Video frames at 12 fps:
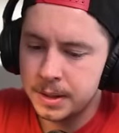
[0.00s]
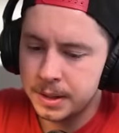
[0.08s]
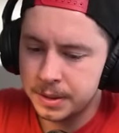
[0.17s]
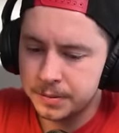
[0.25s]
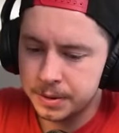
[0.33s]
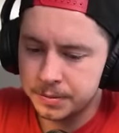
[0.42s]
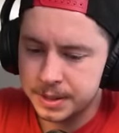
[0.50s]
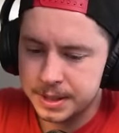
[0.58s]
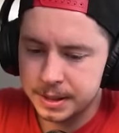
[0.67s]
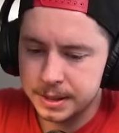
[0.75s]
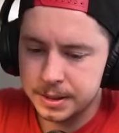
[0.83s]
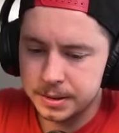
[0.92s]
Here we go with the
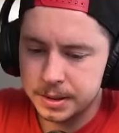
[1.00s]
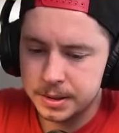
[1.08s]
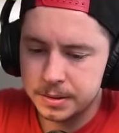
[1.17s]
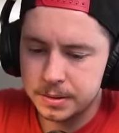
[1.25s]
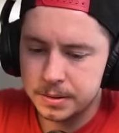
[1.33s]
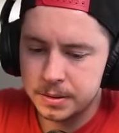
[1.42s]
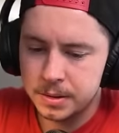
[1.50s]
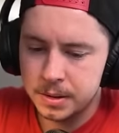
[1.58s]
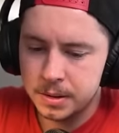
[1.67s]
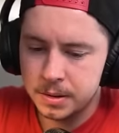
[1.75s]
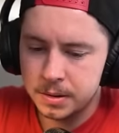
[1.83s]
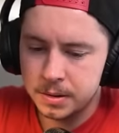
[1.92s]
Skelly Donut.
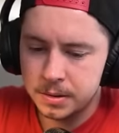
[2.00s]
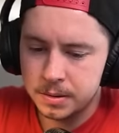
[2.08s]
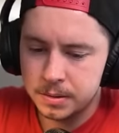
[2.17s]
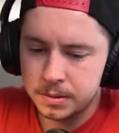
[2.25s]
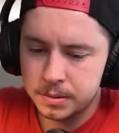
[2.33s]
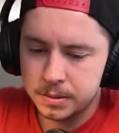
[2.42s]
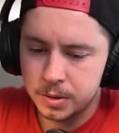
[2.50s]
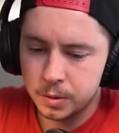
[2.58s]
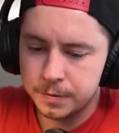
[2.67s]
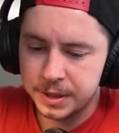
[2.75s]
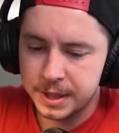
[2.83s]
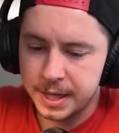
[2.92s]
Going
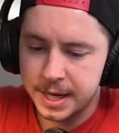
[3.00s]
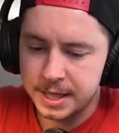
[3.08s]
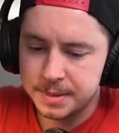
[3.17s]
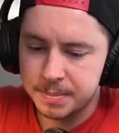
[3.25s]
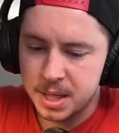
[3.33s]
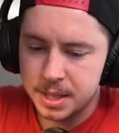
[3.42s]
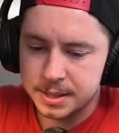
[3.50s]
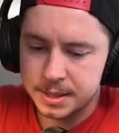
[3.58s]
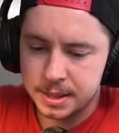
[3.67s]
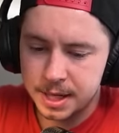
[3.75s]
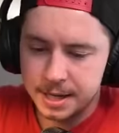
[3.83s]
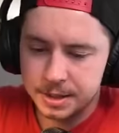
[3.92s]
for the
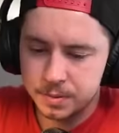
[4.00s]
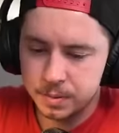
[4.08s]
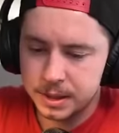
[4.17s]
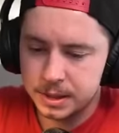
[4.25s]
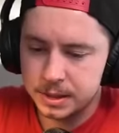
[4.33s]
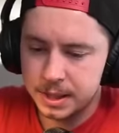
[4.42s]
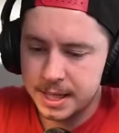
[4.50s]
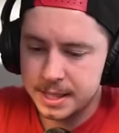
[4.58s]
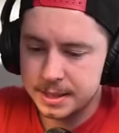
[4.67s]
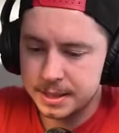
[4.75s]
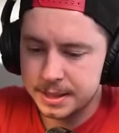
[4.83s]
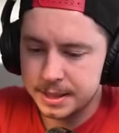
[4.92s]
Xbox as well
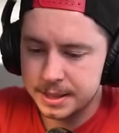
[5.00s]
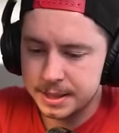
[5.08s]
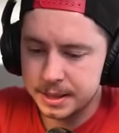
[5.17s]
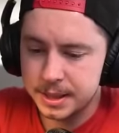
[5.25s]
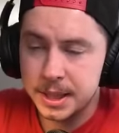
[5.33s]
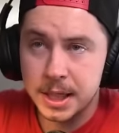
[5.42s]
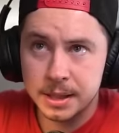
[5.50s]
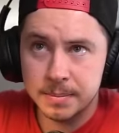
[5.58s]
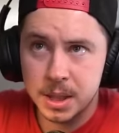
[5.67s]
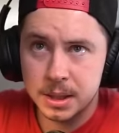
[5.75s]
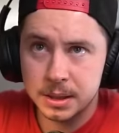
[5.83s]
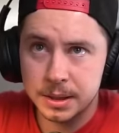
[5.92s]
as the CC and the
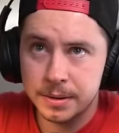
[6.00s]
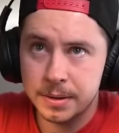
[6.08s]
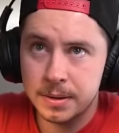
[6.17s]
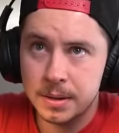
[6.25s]
Monolith.